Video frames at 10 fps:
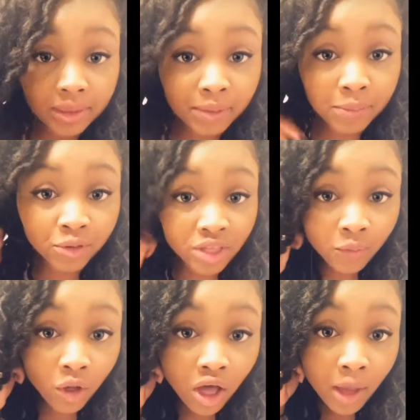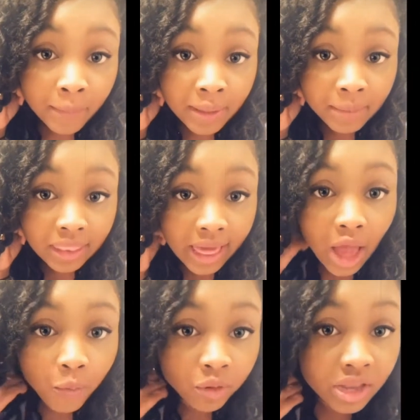people that will call me and be like, I
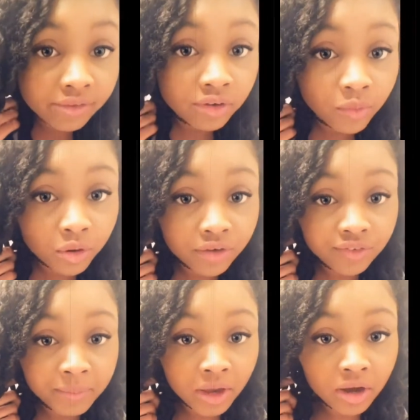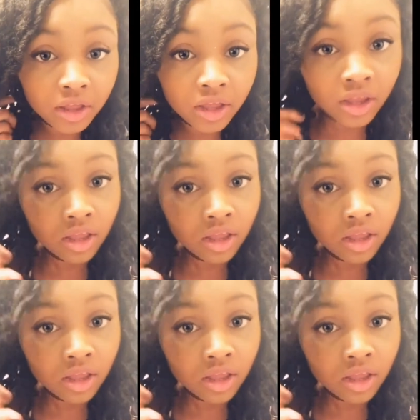will never order from here again.